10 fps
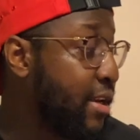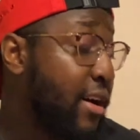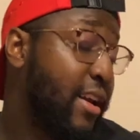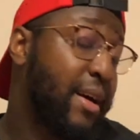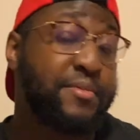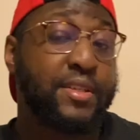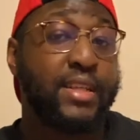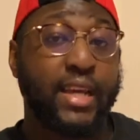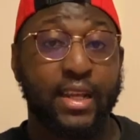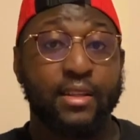an
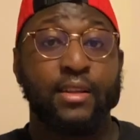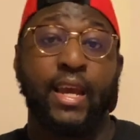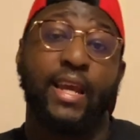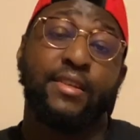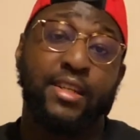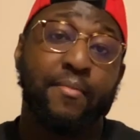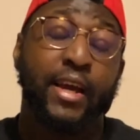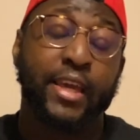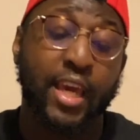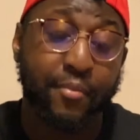up-to-date
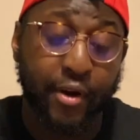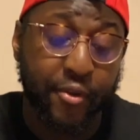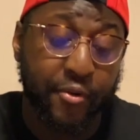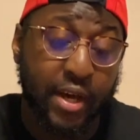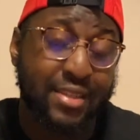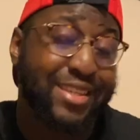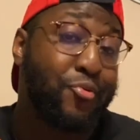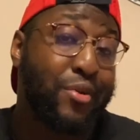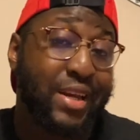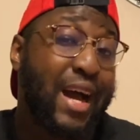HDMI cable, otherwise it
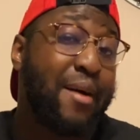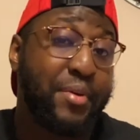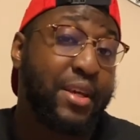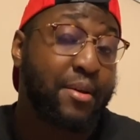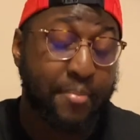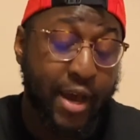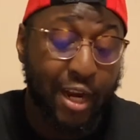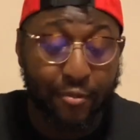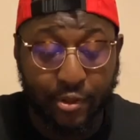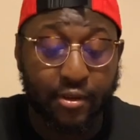will not be
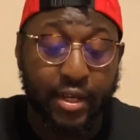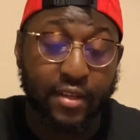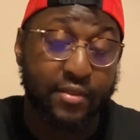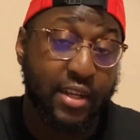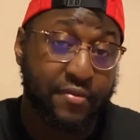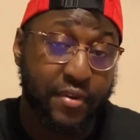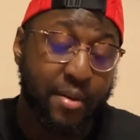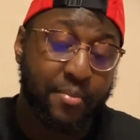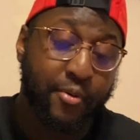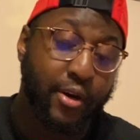compatible. Okay, so that's very
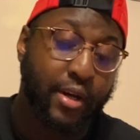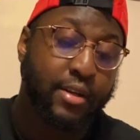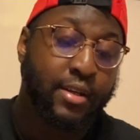important.